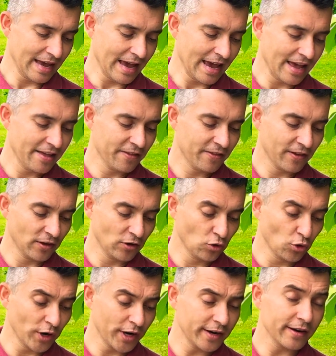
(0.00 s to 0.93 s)
And the
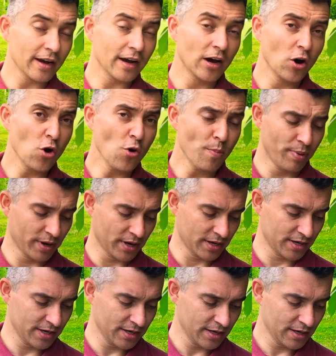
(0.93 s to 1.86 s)
Lord
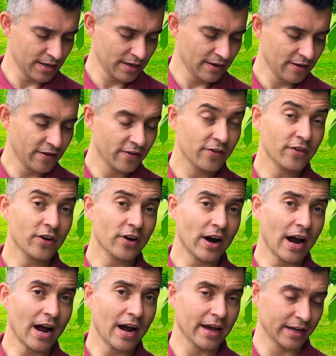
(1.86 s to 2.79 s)
opened their
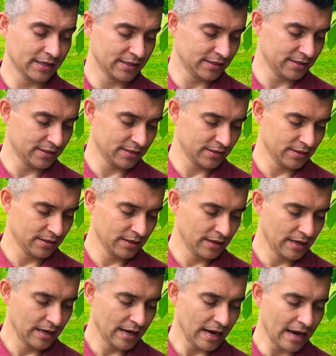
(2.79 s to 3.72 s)
eyes,
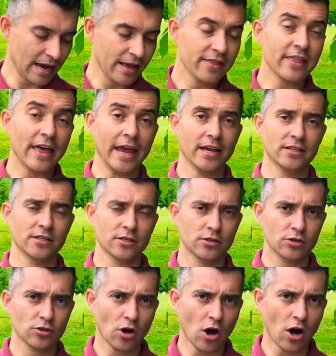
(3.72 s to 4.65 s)
and they
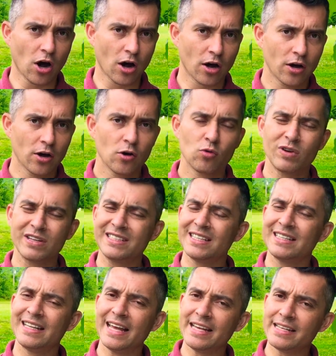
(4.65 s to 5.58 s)
saw. What
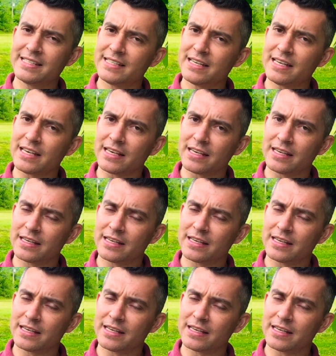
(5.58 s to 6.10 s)
did they see?